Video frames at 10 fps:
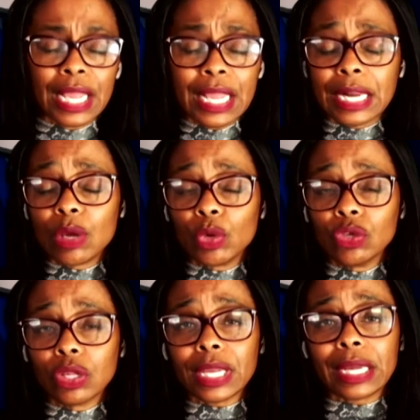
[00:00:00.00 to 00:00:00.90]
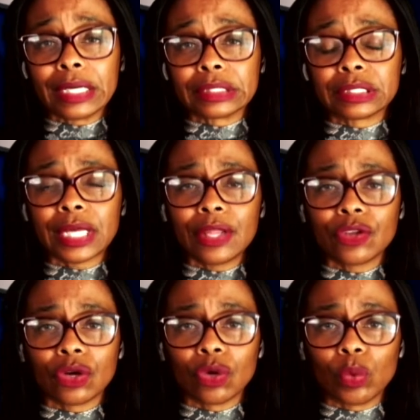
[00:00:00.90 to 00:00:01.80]
And then when you look at his
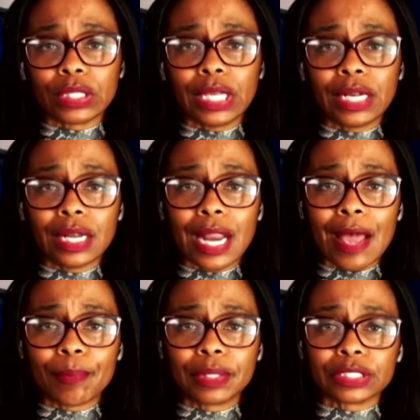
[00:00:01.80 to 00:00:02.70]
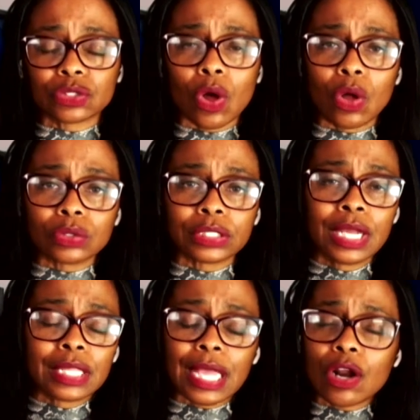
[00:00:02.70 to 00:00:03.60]
tenure with the Indianapolis Colts,
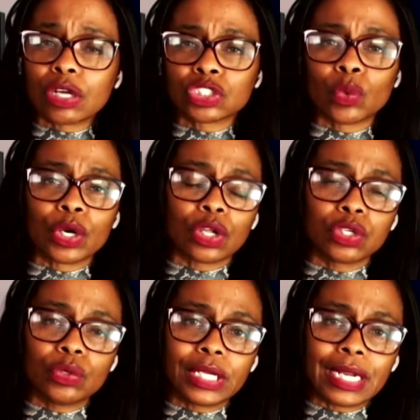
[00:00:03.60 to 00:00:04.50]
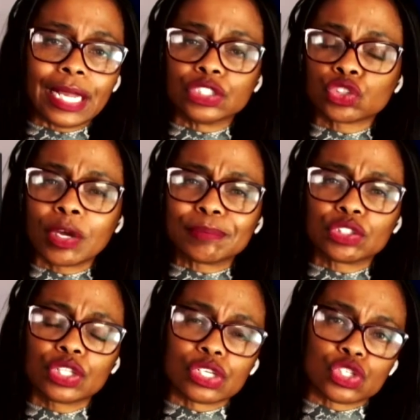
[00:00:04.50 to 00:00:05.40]
that also included a trip
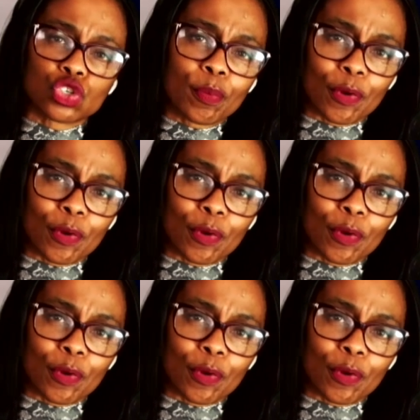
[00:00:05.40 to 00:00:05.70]
to the Super